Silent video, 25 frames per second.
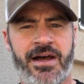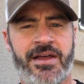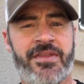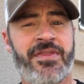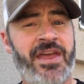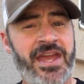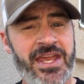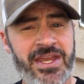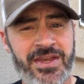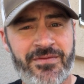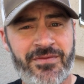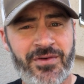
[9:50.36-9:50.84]

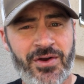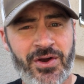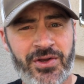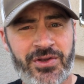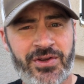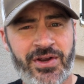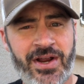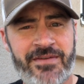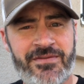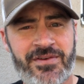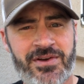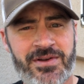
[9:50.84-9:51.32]
Thank you for all
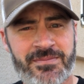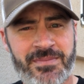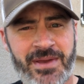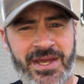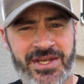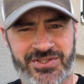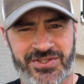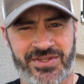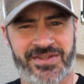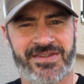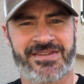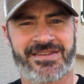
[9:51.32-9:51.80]
your effort and
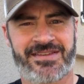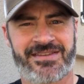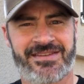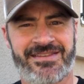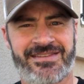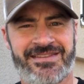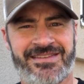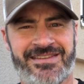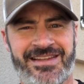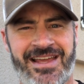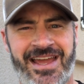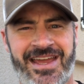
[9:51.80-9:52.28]
patience.
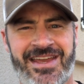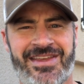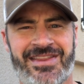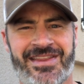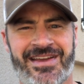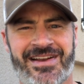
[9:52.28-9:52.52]
Hang in